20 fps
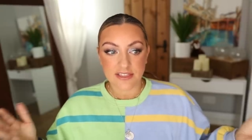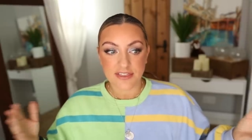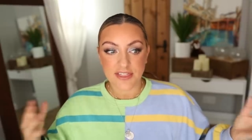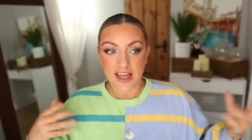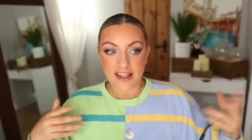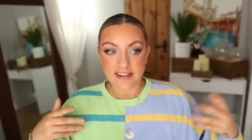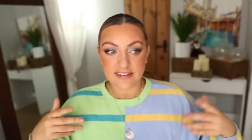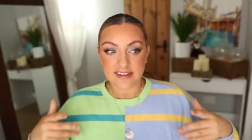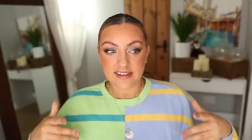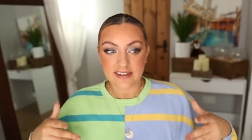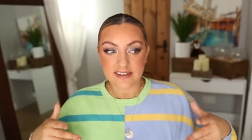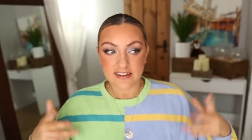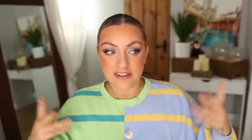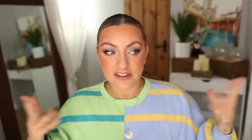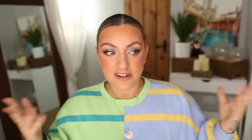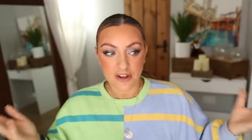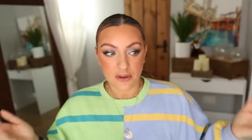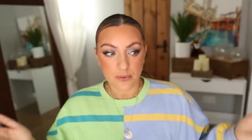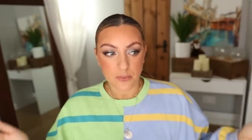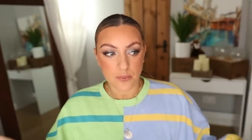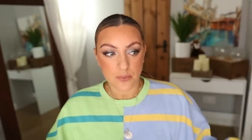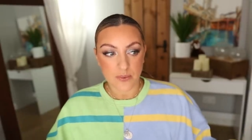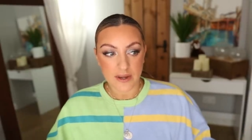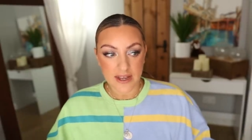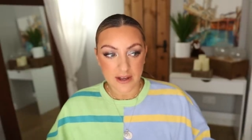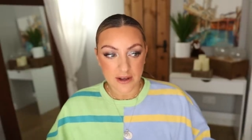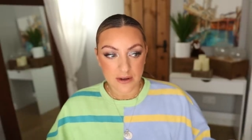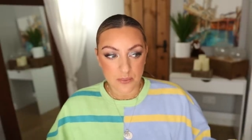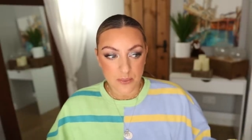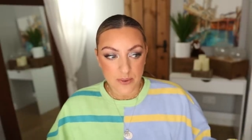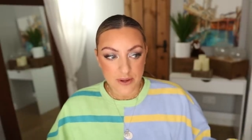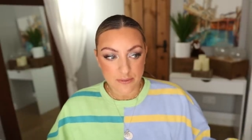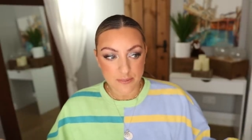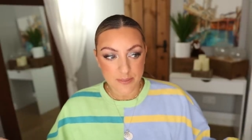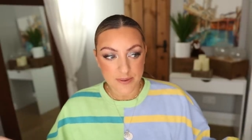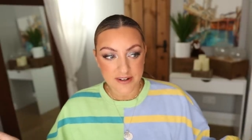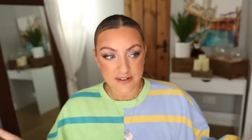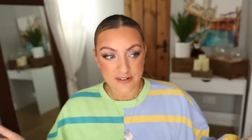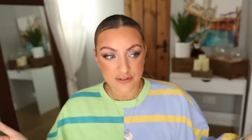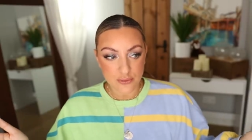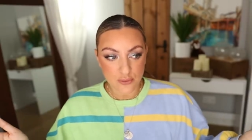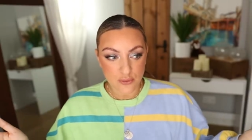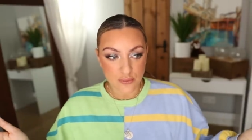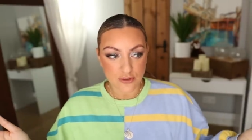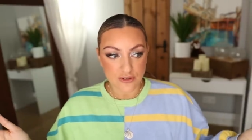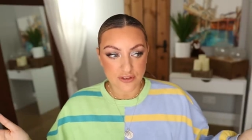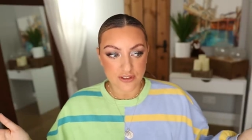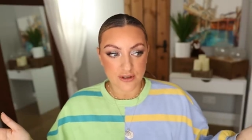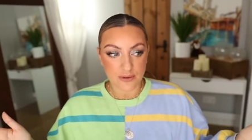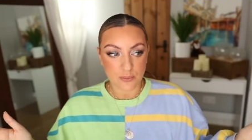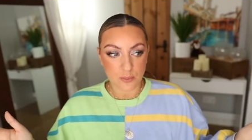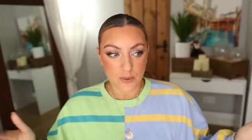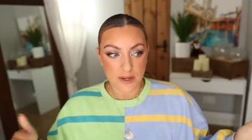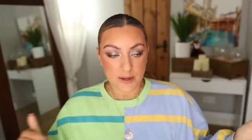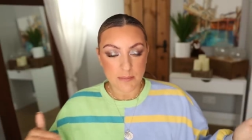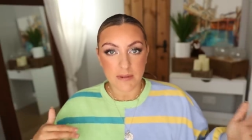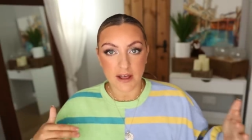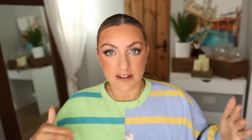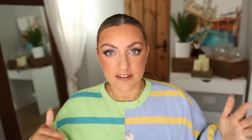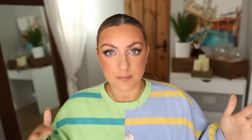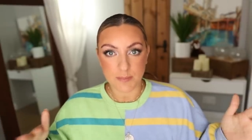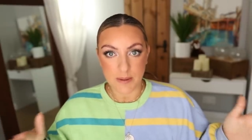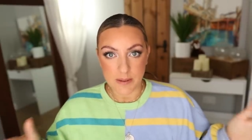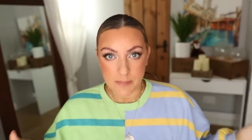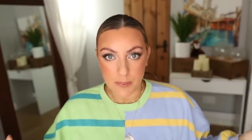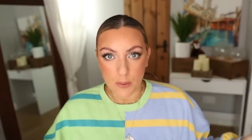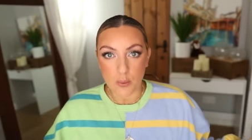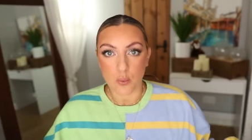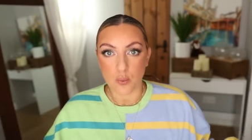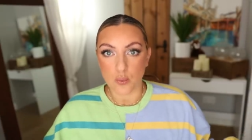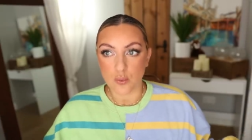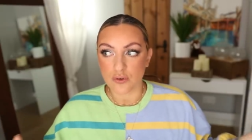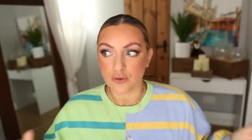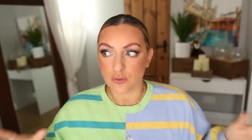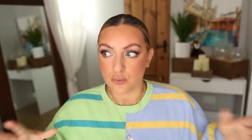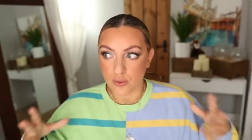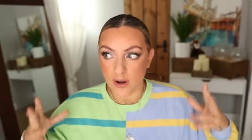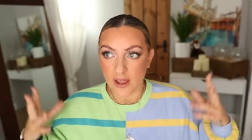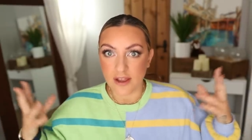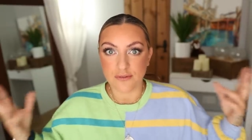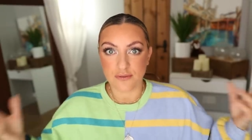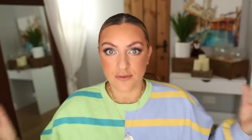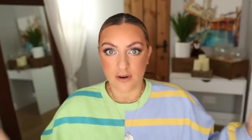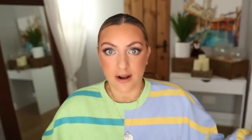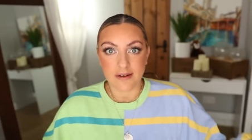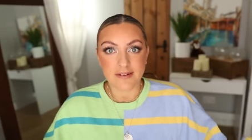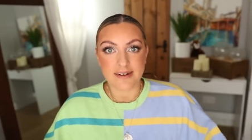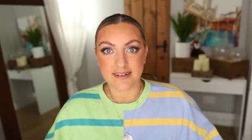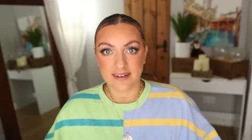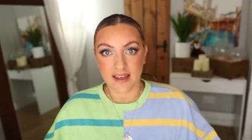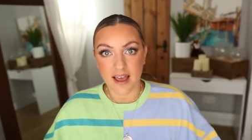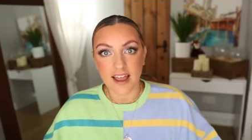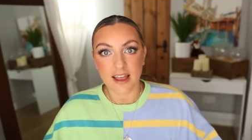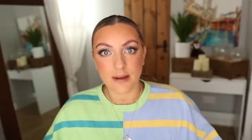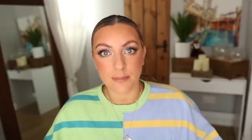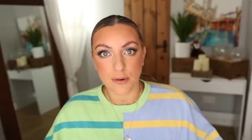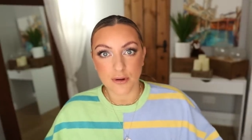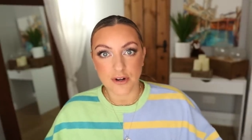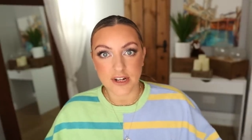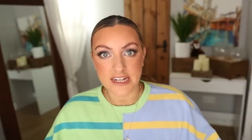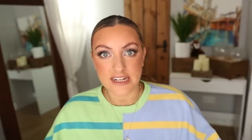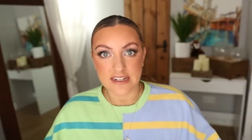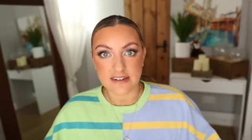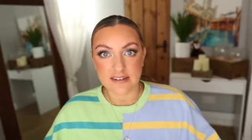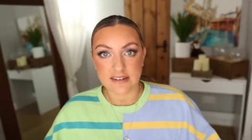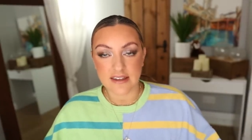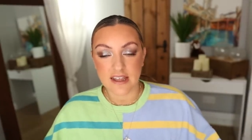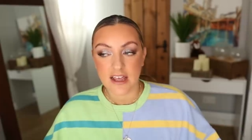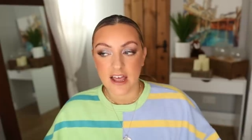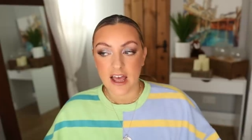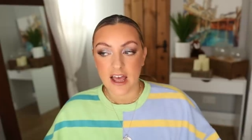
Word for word: There's this, you know, we, we've been taught that we must be bald all over our entire bodies.